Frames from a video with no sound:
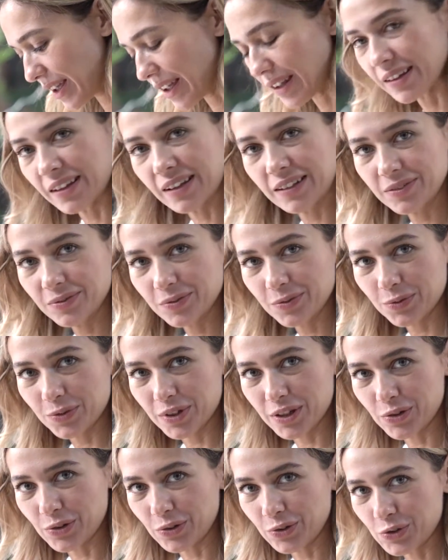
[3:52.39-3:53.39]
and then
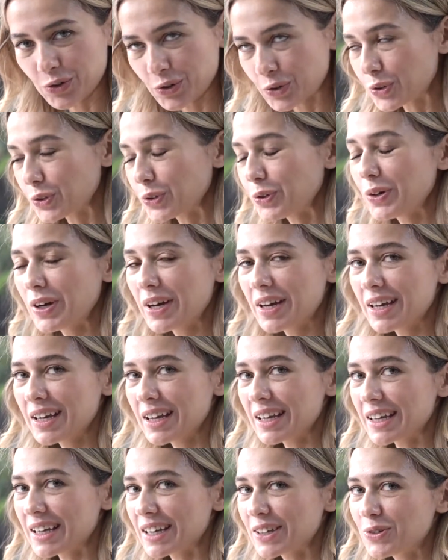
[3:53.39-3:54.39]
we're going to
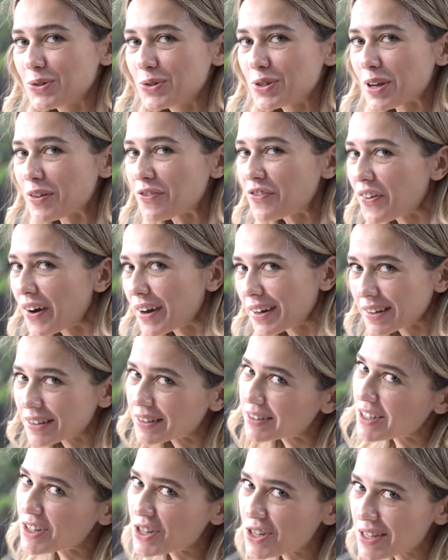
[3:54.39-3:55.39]
do some final
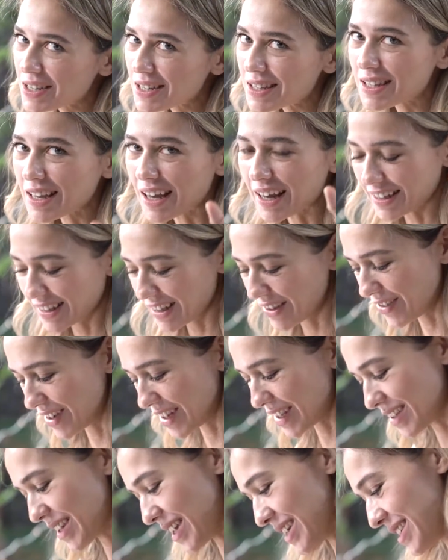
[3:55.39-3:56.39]
touches and give it
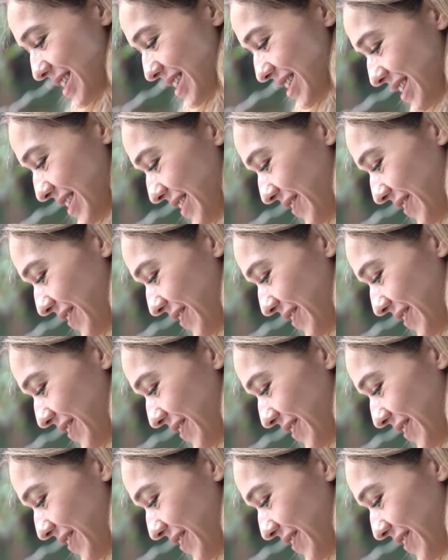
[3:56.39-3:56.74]
a taste.